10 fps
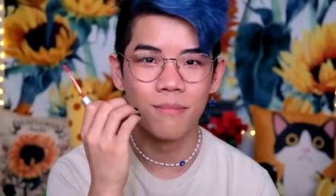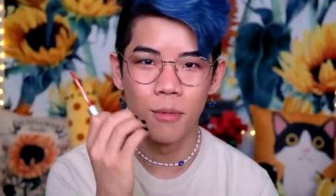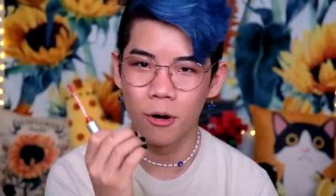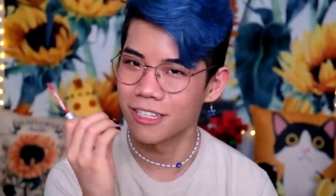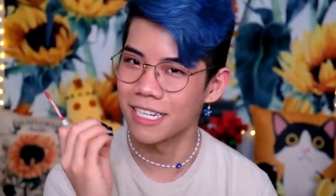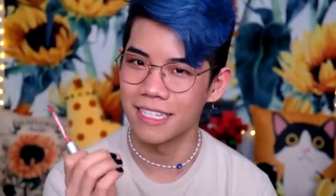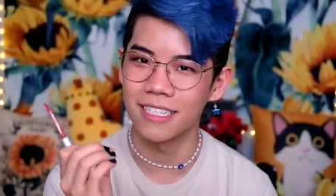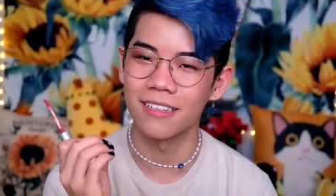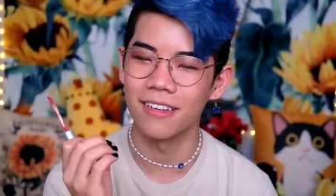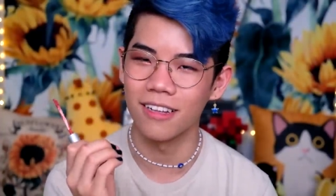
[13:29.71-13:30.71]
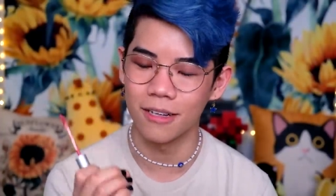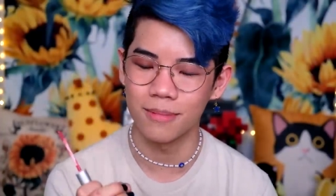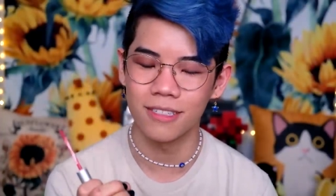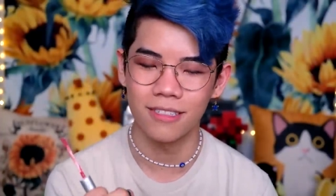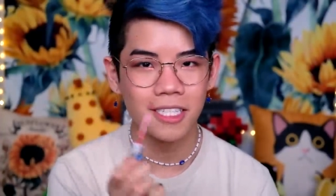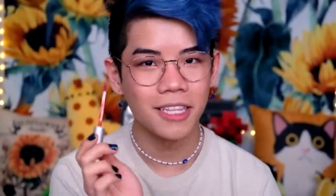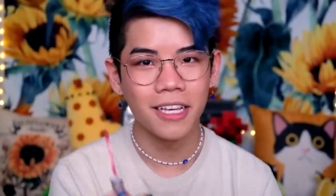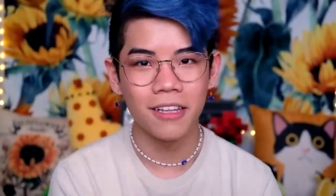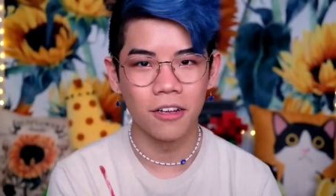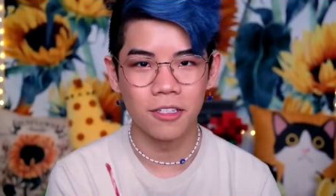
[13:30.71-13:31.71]
more tinted lips because I
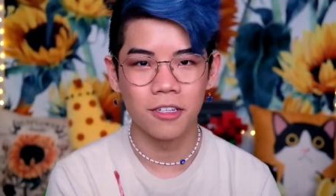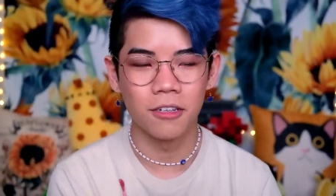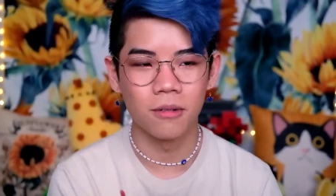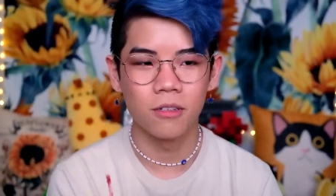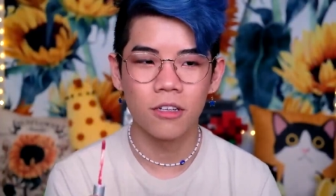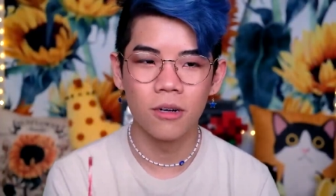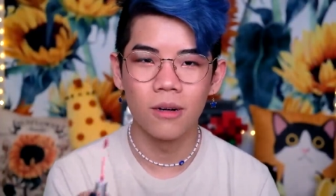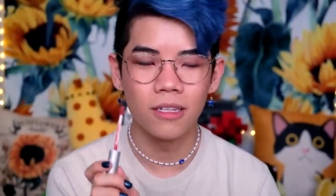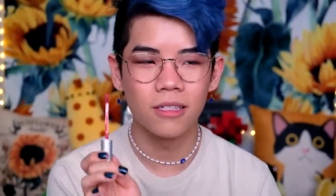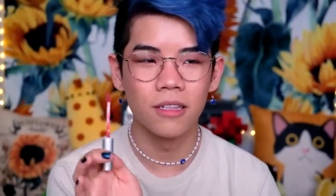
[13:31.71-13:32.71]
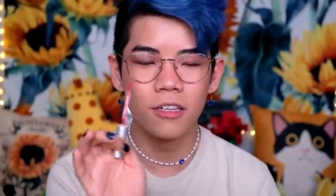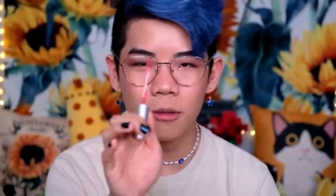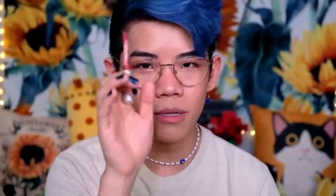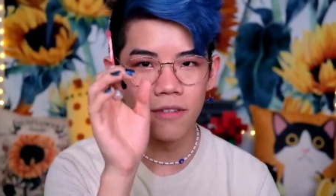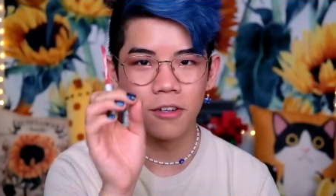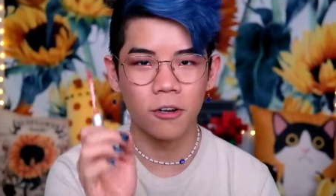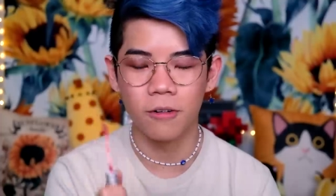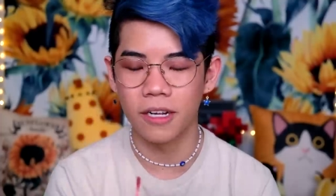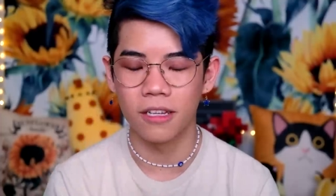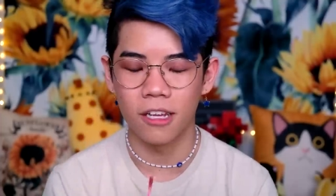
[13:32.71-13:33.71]
think it looks cute. So it's a little bit of a
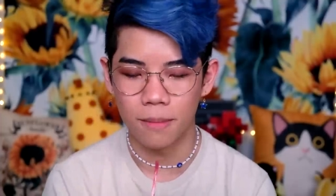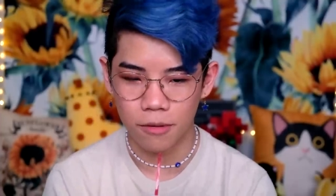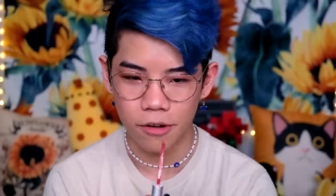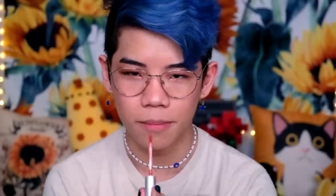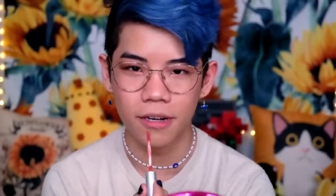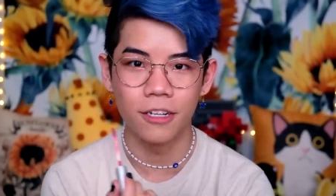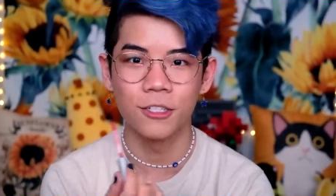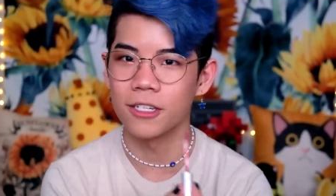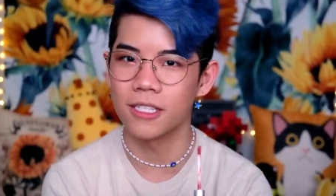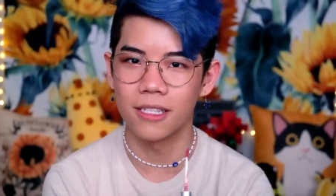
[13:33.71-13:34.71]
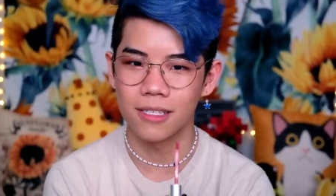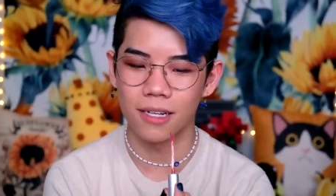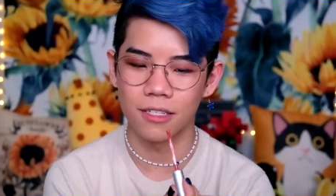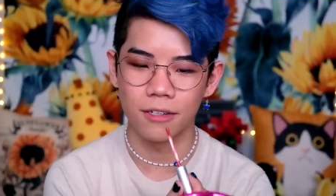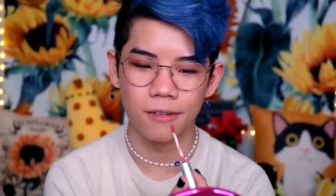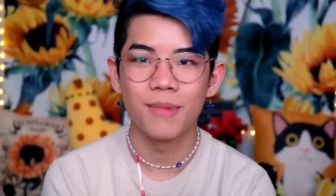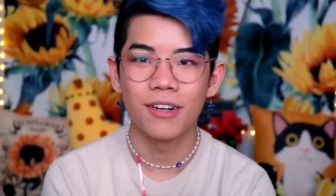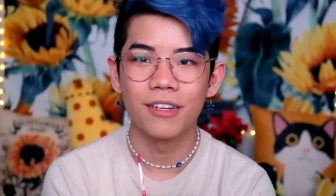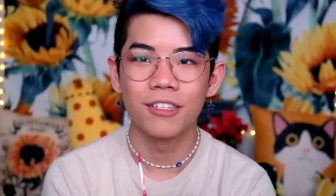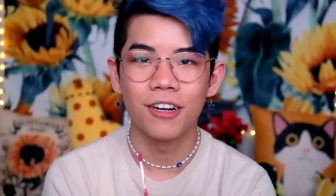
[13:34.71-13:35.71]
Korean lip where you put it just in the center. I'm not
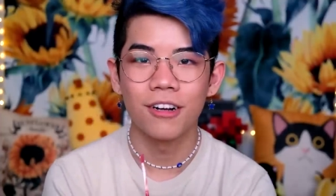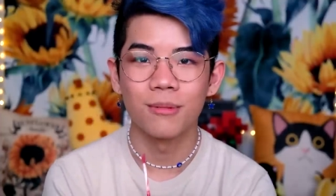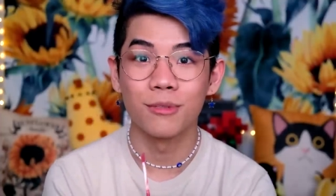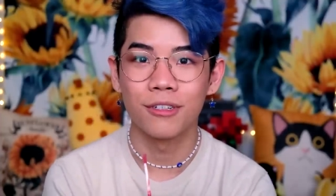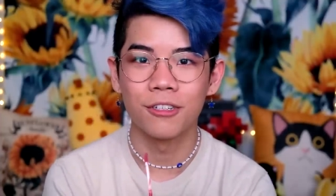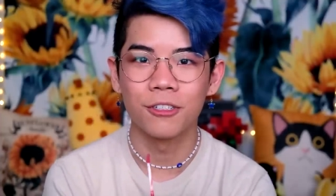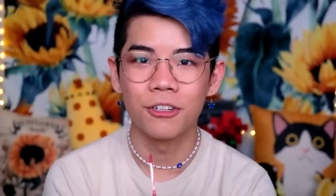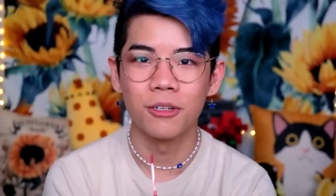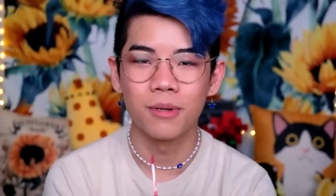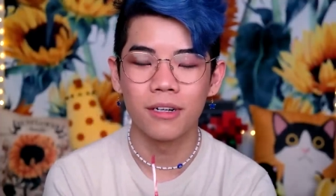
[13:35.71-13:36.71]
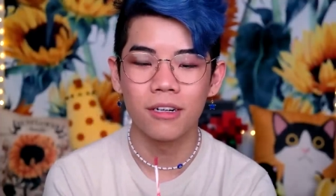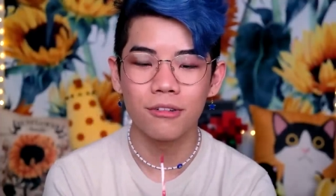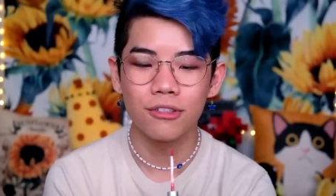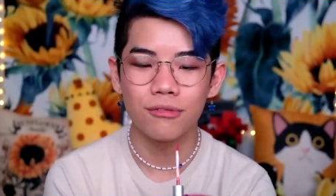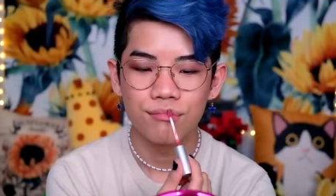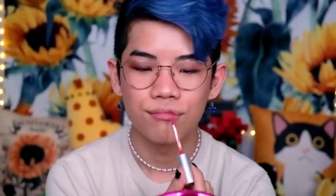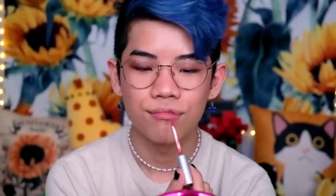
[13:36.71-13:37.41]
gonna talk, I'm just gonna show you where it goes.